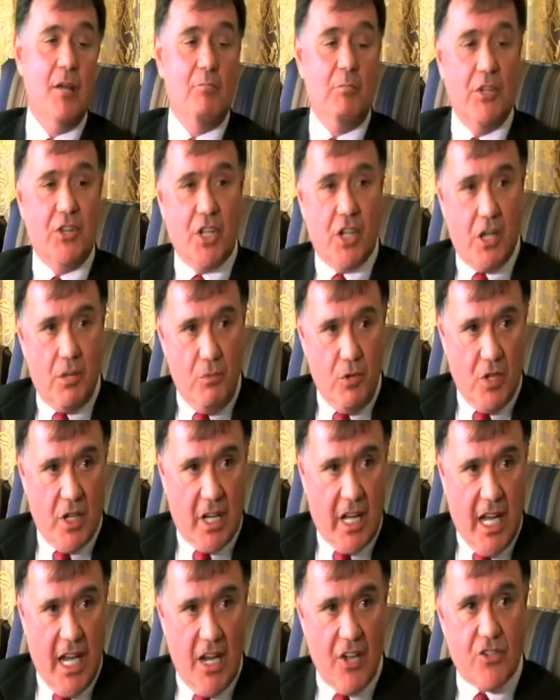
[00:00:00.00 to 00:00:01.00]
But the
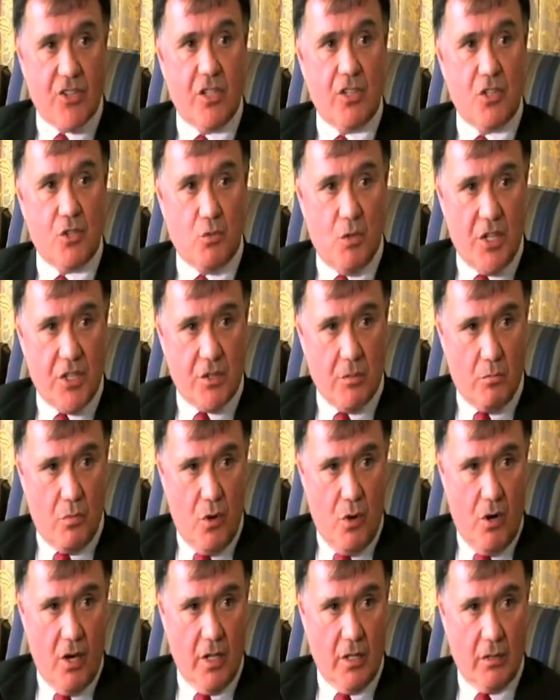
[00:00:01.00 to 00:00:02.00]
communication is what's
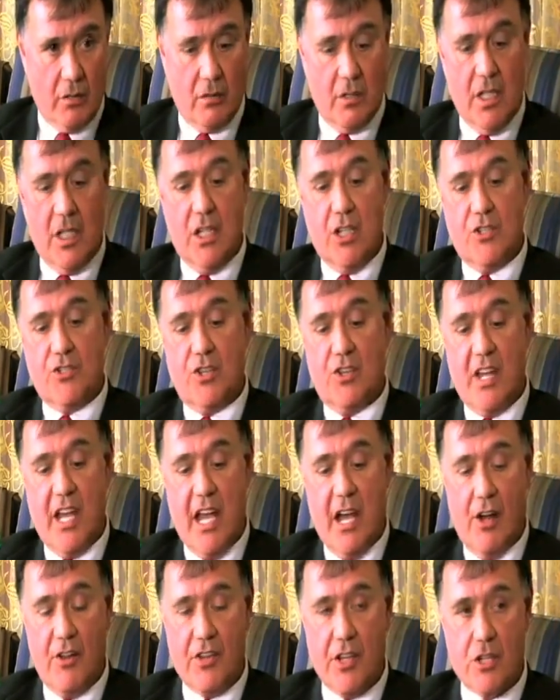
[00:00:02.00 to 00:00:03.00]
important. So the
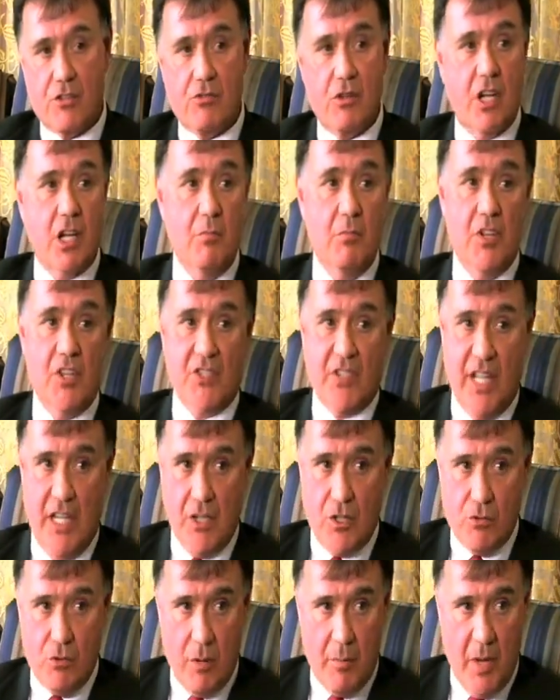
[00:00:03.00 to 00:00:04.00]
health history can be
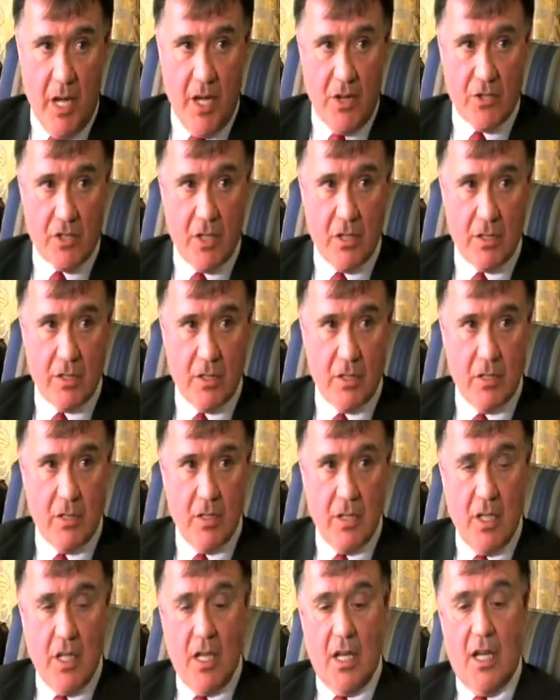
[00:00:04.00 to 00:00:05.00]
sent to a patient,
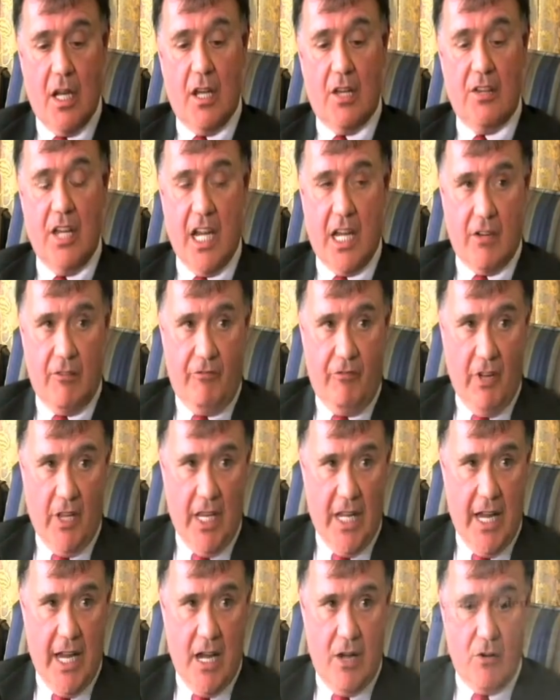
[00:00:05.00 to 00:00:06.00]
they can
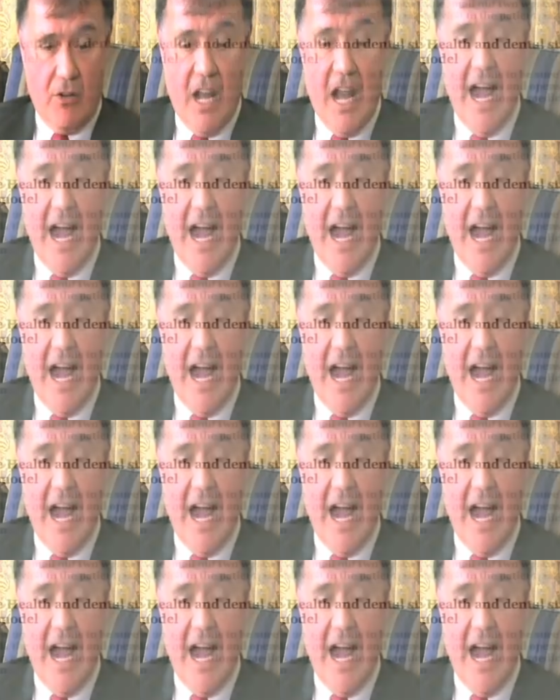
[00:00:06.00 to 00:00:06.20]
fill it out,